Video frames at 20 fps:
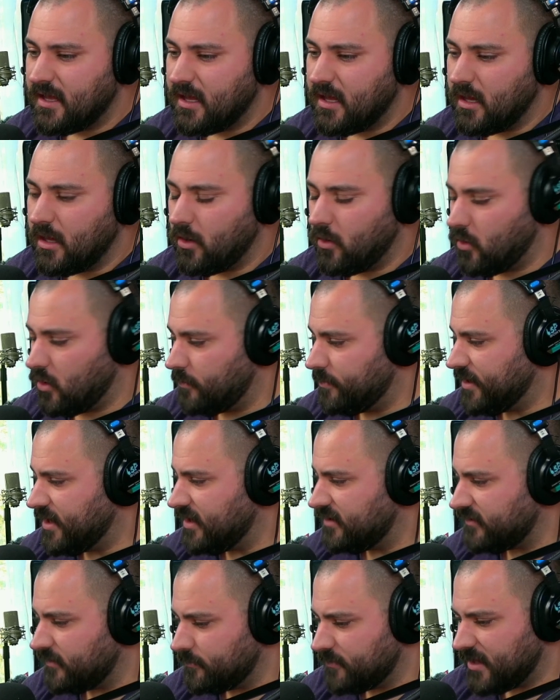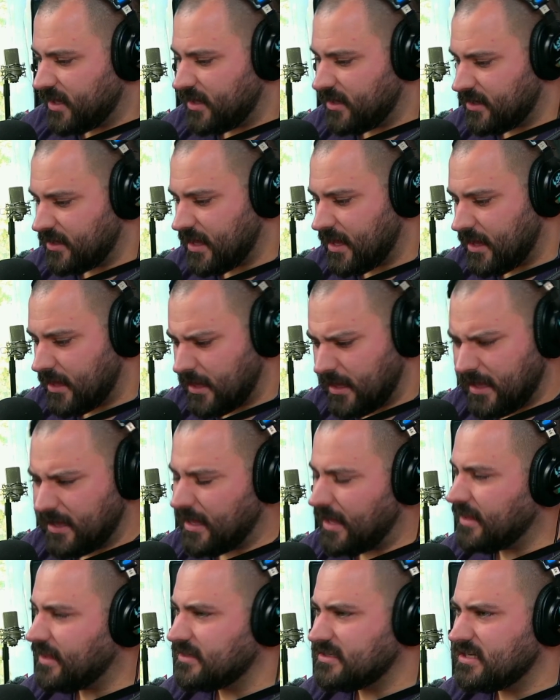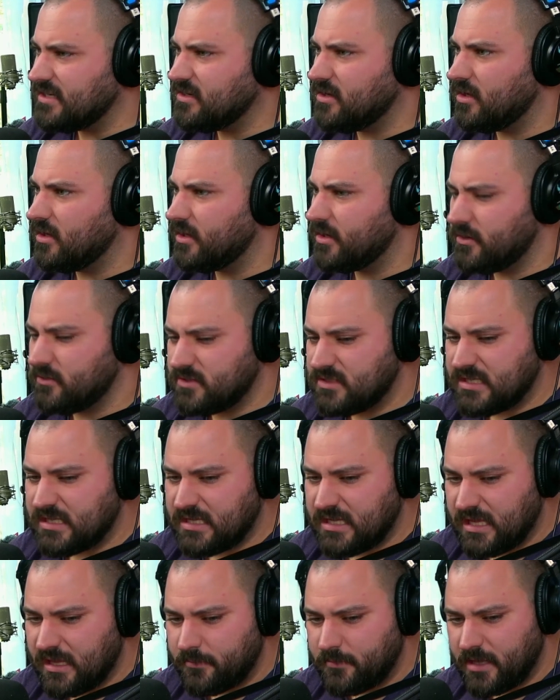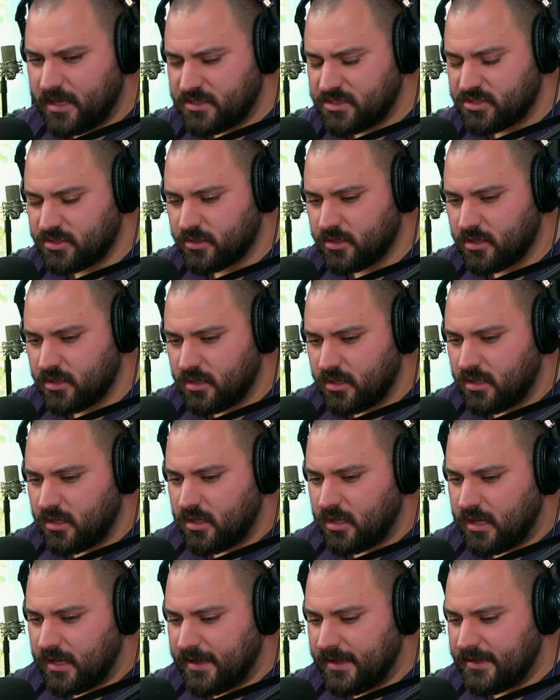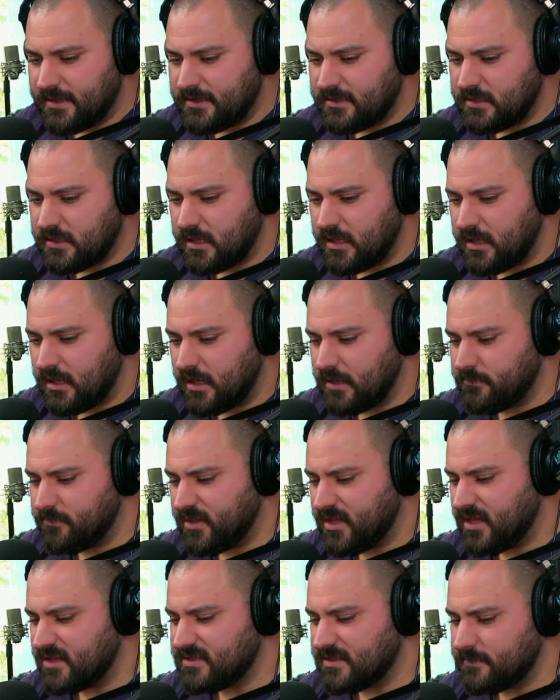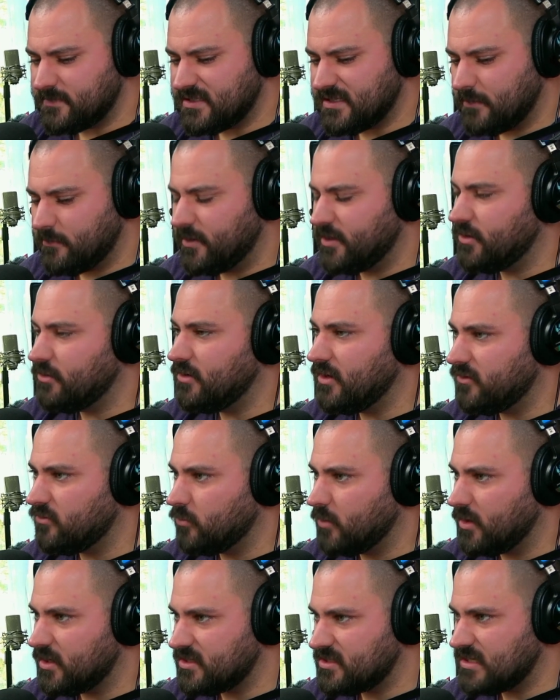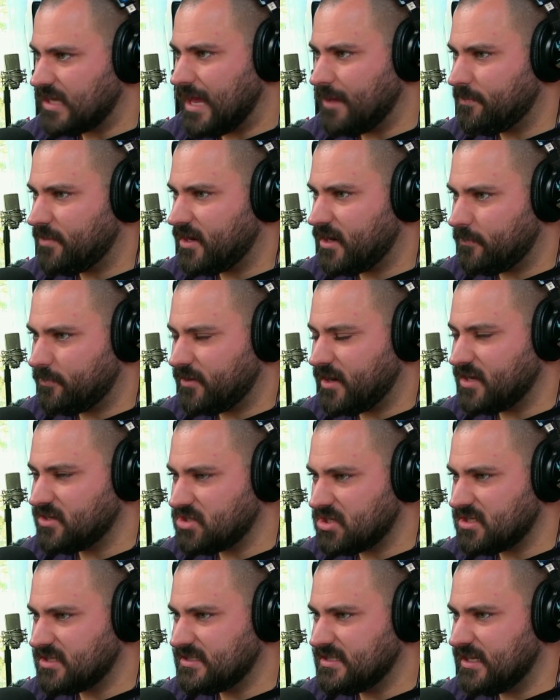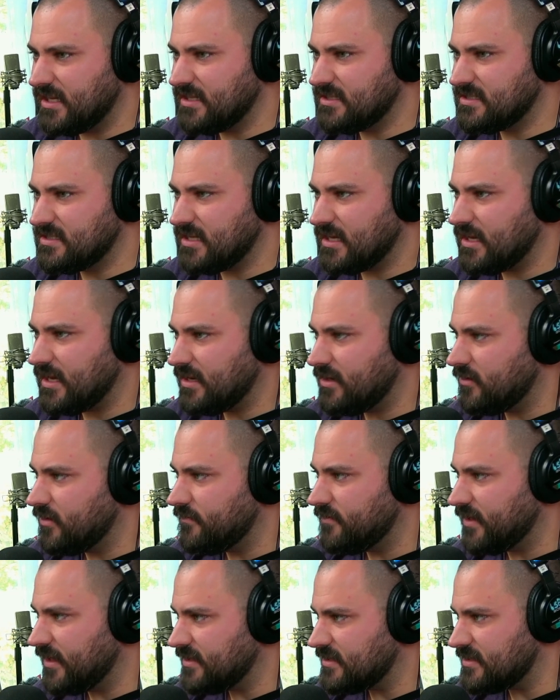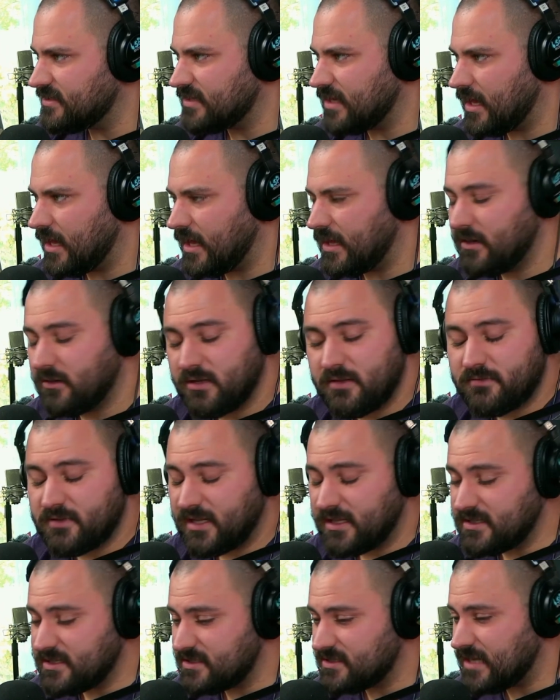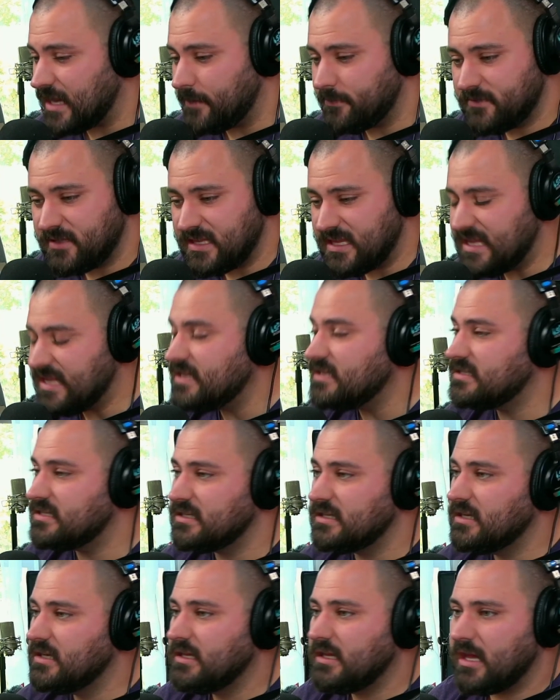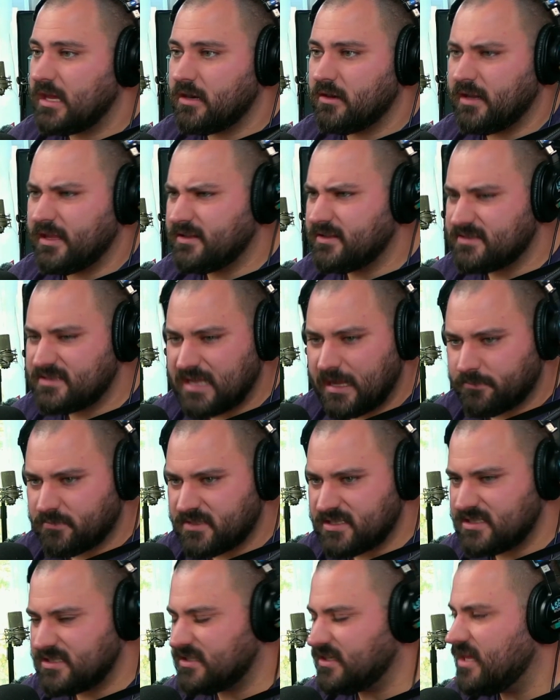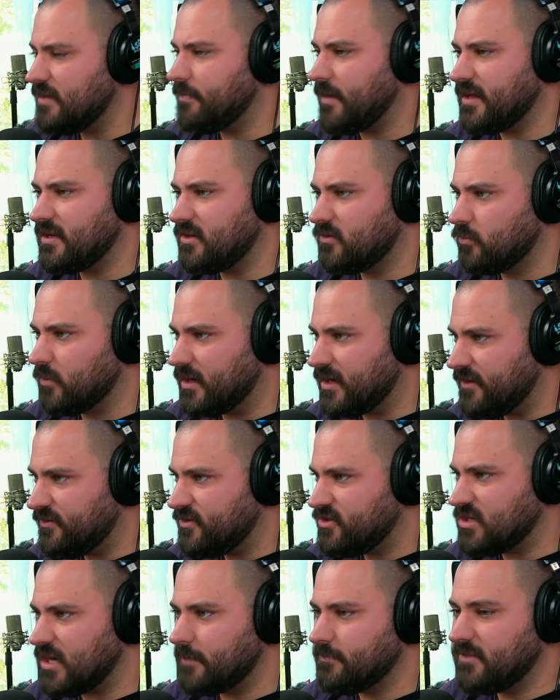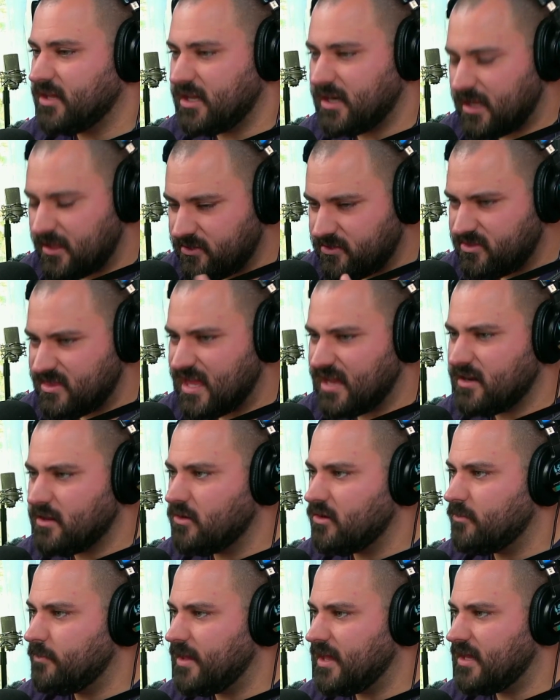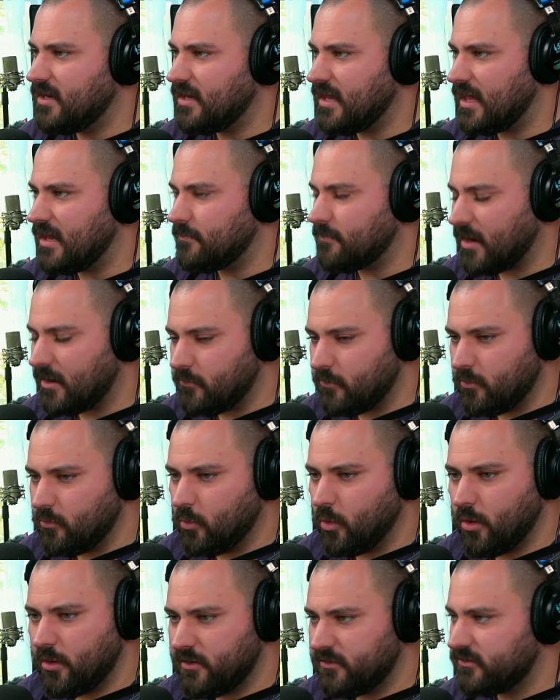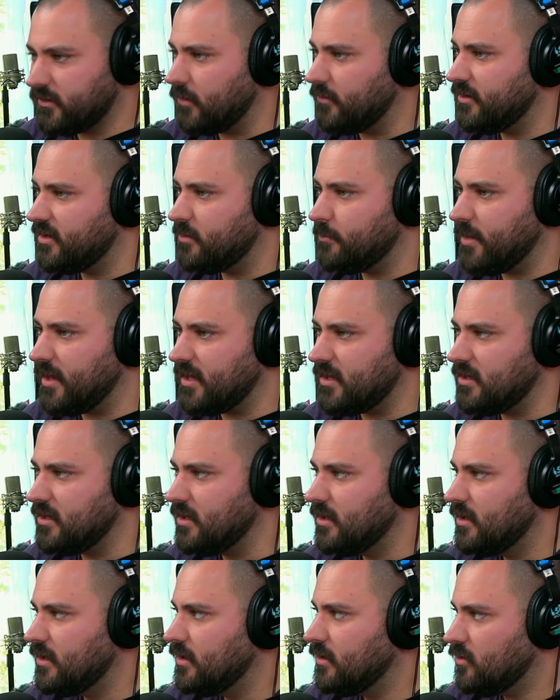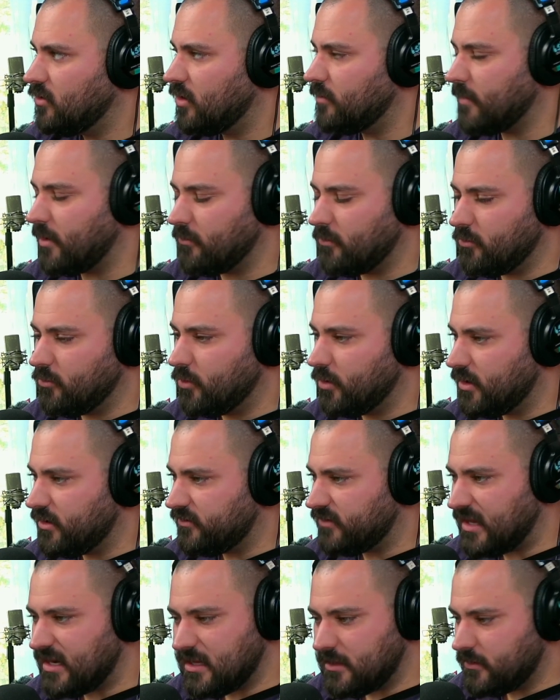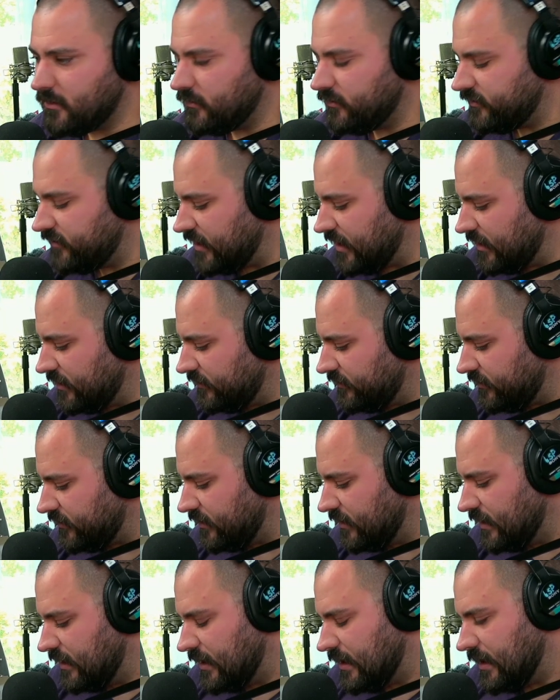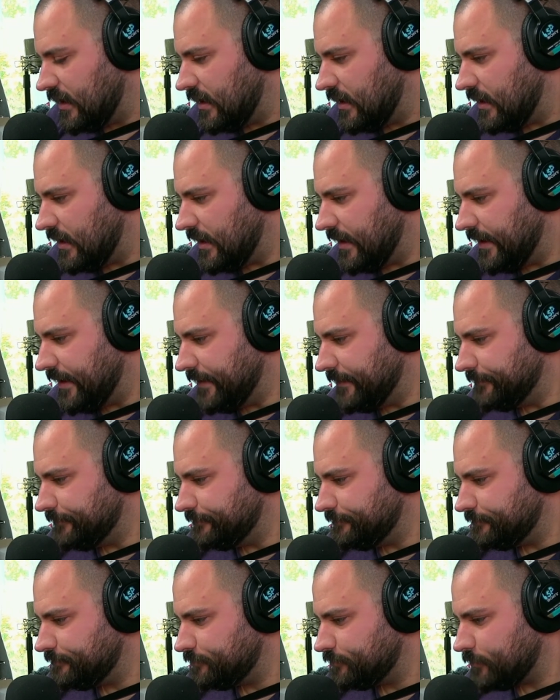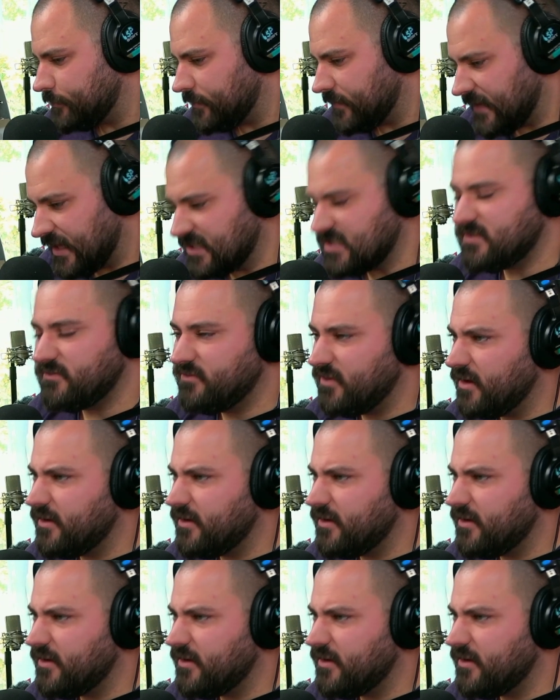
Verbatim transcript: or because I'm the kind of guy, I, I guess you'd call it OCD, I'm not sure. Uh, because I'm someone who doesn't want to stop on a project until it's done. I don't even like to stop. I don't even like to stop to eat. I don't like to stop to sleep. I just want to get the job done and then go to bed. And my reward is going to bed, or my reward is any of those things. Um, it's a very